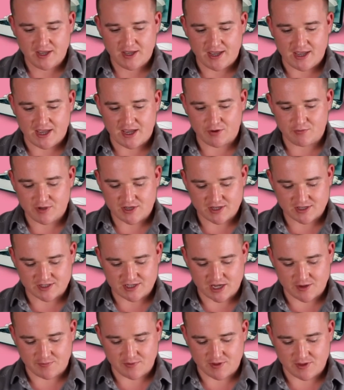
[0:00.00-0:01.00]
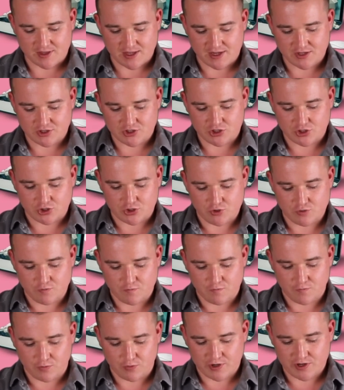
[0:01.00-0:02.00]
And we can type in that two
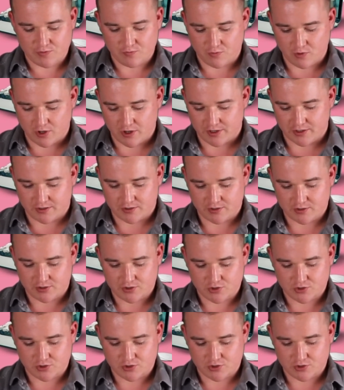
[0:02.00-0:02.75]
forty-one